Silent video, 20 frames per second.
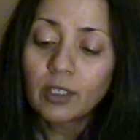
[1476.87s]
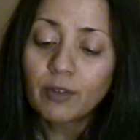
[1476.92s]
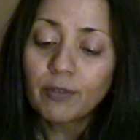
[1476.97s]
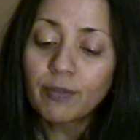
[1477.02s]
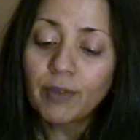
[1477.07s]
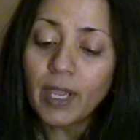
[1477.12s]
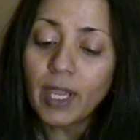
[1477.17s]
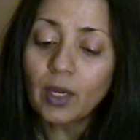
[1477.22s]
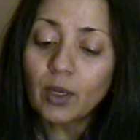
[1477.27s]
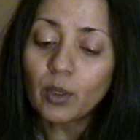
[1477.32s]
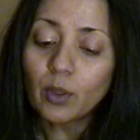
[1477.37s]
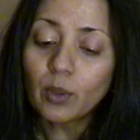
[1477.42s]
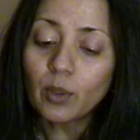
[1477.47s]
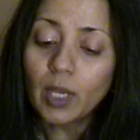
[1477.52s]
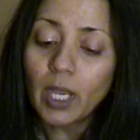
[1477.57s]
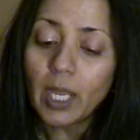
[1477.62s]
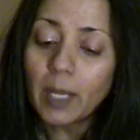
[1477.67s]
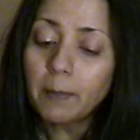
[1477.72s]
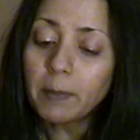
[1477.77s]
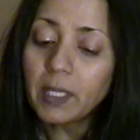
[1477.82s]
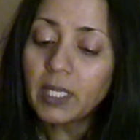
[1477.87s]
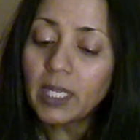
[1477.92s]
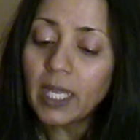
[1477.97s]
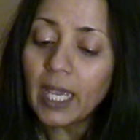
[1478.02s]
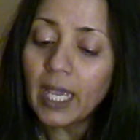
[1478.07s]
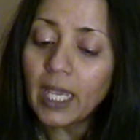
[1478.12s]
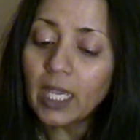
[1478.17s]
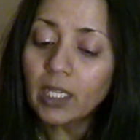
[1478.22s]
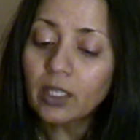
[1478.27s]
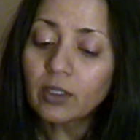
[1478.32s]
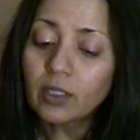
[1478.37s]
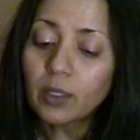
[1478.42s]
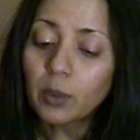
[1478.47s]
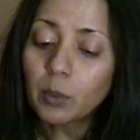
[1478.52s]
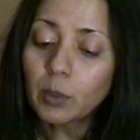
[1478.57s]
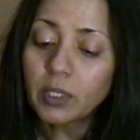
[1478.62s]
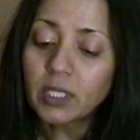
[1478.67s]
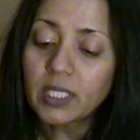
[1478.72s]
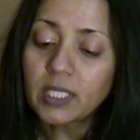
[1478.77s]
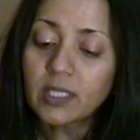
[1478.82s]
Pharaoh had been angry
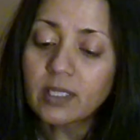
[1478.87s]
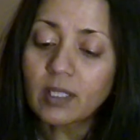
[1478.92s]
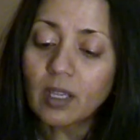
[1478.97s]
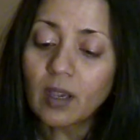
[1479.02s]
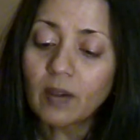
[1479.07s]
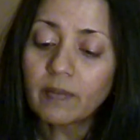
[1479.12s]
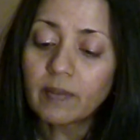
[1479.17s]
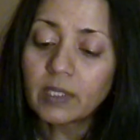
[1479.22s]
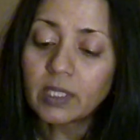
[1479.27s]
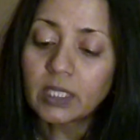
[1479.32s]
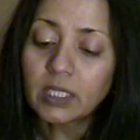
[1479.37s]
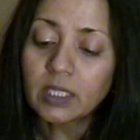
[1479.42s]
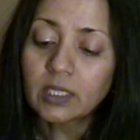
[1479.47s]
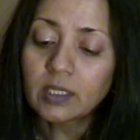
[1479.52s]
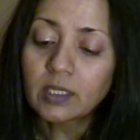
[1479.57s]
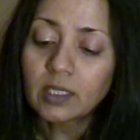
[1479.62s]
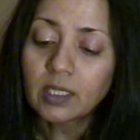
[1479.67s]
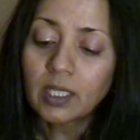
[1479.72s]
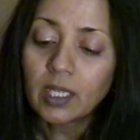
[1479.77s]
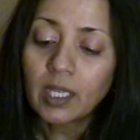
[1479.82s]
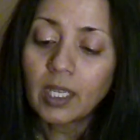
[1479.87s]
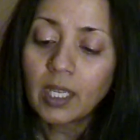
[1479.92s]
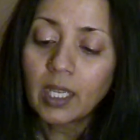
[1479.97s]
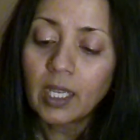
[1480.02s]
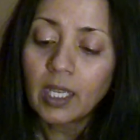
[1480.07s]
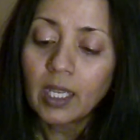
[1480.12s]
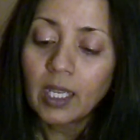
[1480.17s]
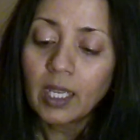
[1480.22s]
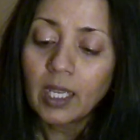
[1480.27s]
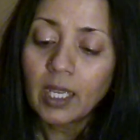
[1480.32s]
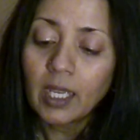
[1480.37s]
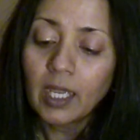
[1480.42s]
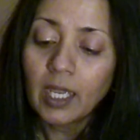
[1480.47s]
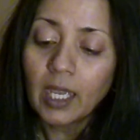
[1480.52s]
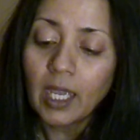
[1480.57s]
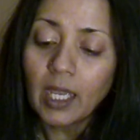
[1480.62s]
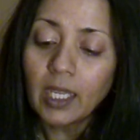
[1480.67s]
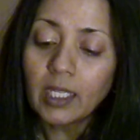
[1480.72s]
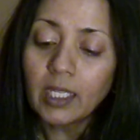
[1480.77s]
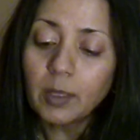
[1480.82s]
with his servants,
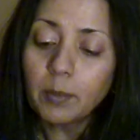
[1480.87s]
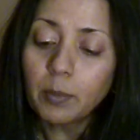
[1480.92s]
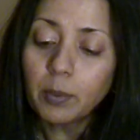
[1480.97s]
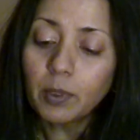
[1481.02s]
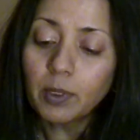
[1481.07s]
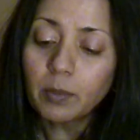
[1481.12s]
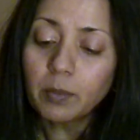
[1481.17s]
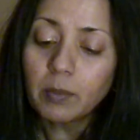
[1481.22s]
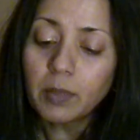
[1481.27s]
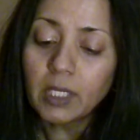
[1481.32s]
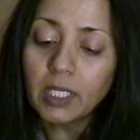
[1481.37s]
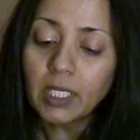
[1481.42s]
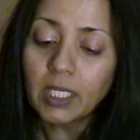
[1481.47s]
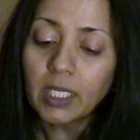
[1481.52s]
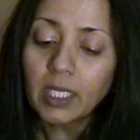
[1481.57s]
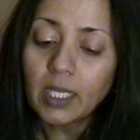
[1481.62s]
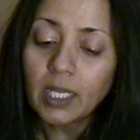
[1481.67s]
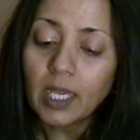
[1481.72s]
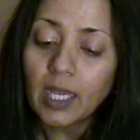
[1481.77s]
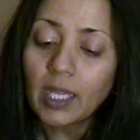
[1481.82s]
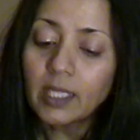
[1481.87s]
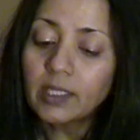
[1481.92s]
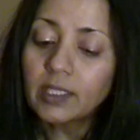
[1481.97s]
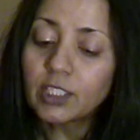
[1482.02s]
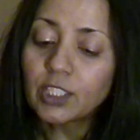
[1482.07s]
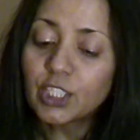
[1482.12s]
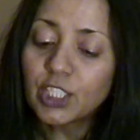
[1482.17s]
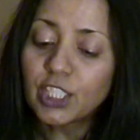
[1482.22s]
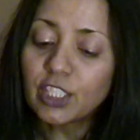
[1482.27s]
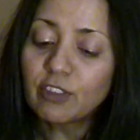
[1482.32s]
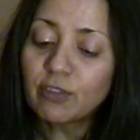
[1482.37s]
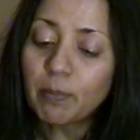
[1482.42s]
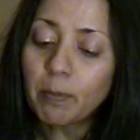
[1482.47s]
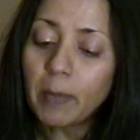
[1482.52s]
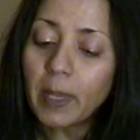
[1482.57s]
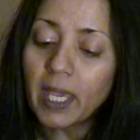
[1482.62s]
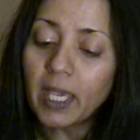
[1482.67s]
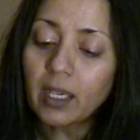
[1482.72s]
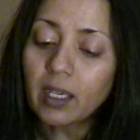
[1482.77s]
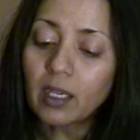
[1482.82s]
and he put me and the chief
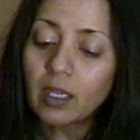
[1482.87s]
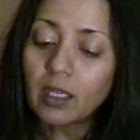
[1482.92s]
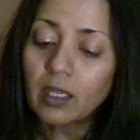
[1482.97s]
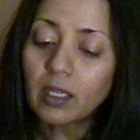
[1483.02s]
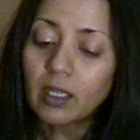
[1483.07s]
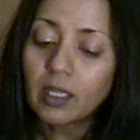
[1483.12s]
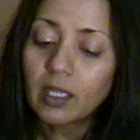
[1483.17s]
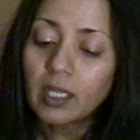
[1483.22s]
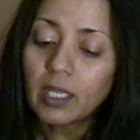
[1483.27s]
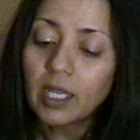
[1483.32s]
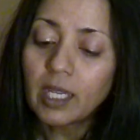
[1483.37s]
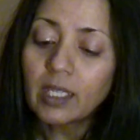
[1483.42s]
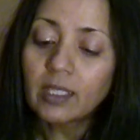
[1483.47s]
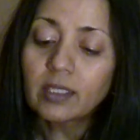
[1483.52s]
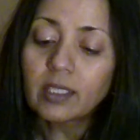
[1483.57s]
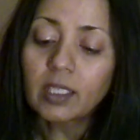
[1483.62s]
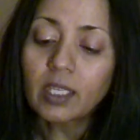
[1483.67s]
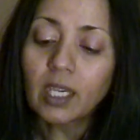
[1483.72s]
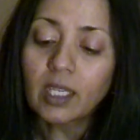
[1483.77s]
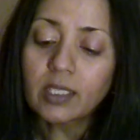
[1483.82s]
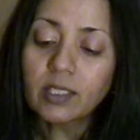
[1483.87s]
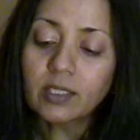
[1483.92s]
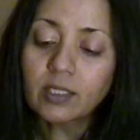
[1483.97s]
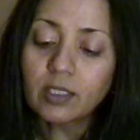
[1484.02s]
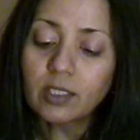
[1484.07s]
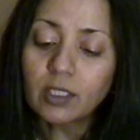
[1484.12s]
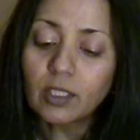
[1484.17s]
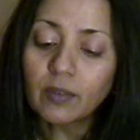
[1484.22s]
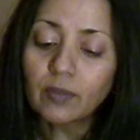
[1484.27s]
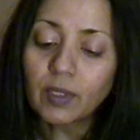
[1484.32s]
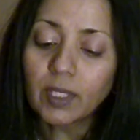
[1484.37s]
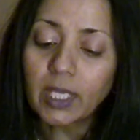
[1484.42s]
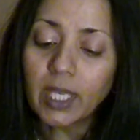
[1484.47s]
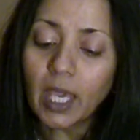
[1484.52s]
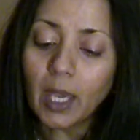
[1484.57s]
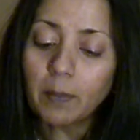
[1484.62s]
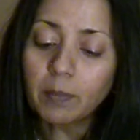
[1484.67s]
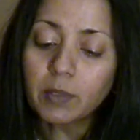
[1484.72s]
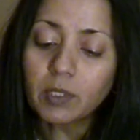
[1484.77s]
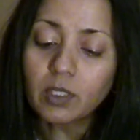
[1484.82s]
baker in the custody of the
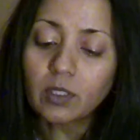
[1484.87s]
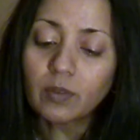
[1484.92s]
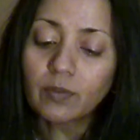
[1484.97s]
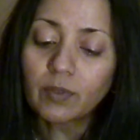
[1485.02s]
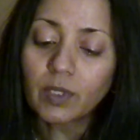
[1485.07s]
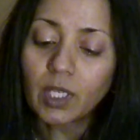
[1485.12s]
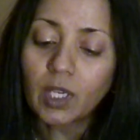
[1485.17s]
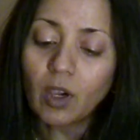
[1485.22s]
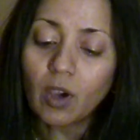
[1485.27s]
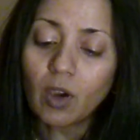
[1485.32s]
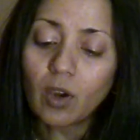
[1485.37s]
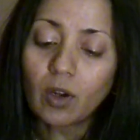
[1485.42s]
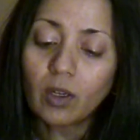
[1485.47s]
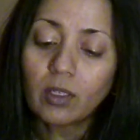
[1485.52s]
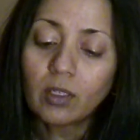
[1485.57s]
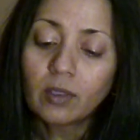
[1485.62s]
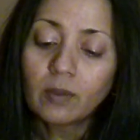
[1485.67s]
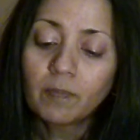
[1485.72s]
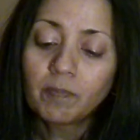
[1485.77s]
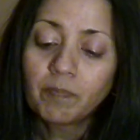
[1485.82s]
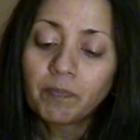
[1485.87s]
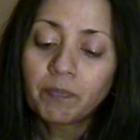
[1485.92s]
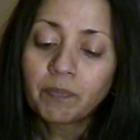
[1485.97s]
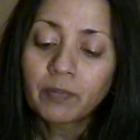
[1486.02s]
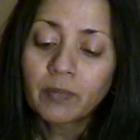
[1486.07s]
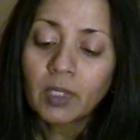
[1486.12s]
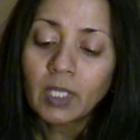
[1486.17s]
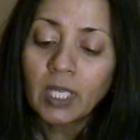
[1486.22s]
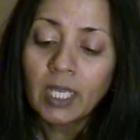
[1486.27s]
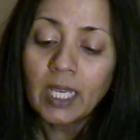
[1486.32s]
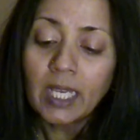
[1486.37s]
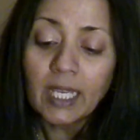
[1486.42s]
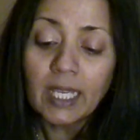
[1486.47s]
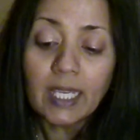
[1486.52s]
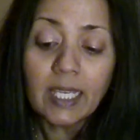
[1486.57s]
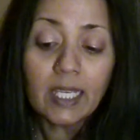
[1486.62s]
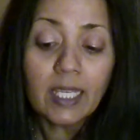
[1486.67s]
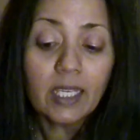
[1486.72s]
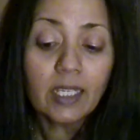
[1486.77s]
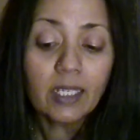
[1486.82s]
captain of the guard.
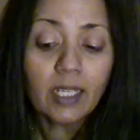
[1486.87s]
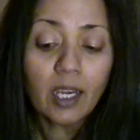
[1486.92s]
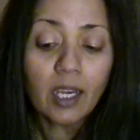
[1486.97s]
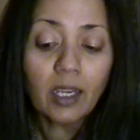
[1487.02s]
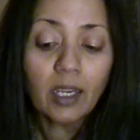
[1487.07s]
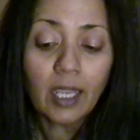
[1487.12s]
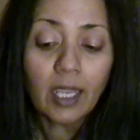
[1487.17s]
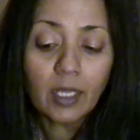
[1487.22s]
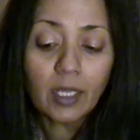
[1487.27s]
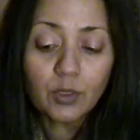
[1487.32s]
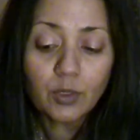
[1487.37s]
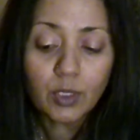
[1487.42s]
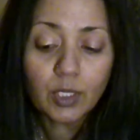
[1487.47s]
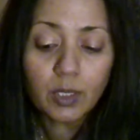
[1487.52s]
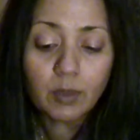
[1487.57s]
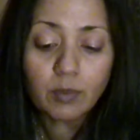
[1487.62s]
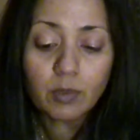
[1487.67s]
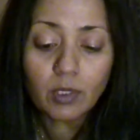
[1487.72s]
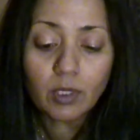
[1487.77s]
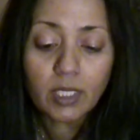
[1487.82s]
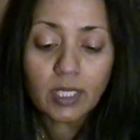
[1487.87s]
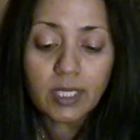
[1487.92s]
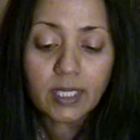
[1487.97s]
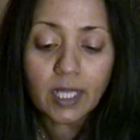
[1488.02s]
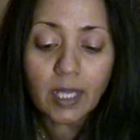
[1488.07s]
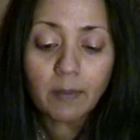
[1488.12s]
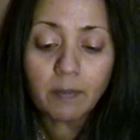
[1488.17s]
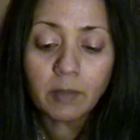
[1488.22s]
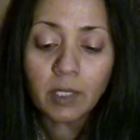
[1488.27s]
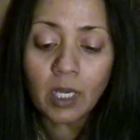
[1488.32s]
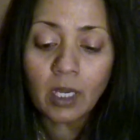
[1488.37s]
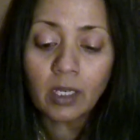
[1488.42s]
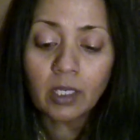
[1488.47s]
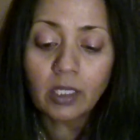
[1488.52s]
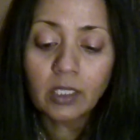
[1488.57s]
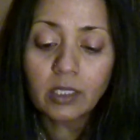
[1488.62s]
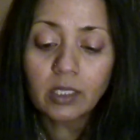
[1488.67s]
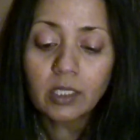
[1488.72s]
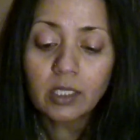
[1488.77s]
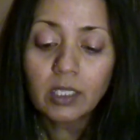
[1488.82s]
He and I had dreams on the same
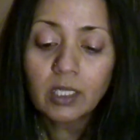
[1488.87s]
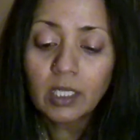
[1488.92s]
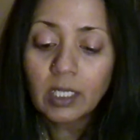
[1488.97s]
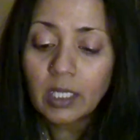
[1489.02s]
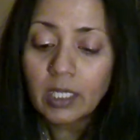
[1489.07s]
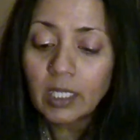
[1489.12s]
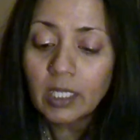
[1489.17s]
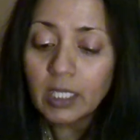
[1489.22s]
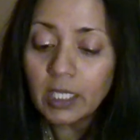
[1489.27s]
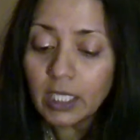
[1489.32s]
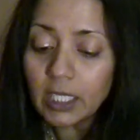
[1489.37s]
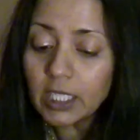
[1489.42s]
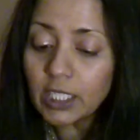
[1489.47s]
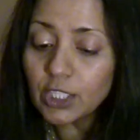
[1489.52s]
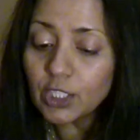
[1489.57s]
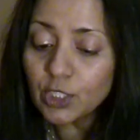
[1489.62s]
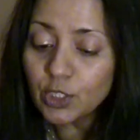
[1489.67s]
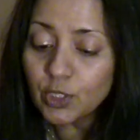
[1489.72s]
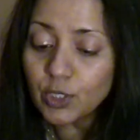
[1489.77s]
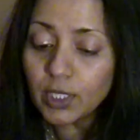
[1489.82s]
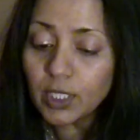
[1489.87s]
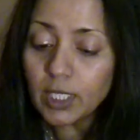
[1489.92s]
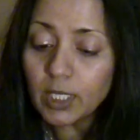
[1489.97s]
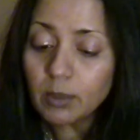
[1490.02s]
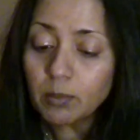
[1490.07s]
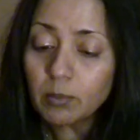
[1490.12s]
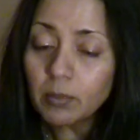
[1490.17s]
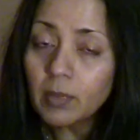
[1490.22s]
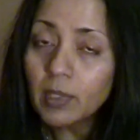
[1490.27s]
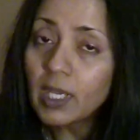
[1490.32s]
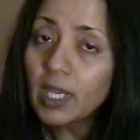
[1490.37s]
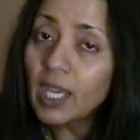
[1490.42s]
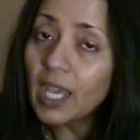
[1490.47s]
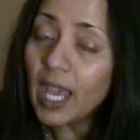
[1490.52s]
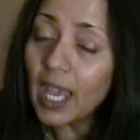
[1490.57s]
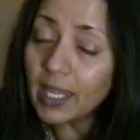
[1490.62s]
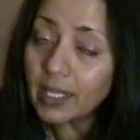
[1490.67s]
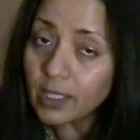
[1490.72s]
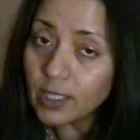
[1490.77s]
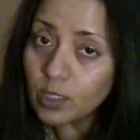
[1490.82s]
night. Each dream
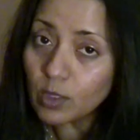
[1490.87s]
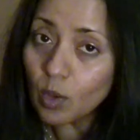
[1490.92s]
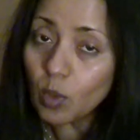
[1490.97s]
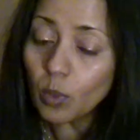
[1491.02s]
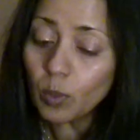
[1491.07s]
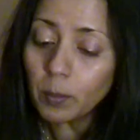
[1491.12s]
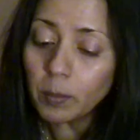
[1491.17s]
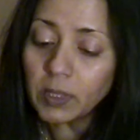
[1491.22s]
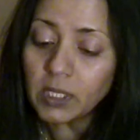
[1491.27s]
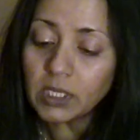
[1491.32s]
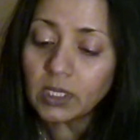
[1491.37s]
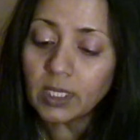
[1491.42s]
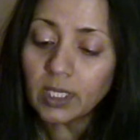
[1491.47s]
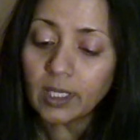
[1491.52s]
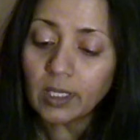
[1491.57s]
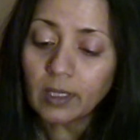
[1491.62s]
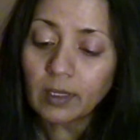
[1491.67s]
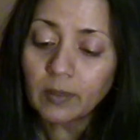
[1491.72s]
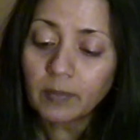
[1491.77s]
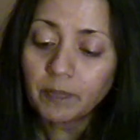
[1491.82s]
had its own meaning.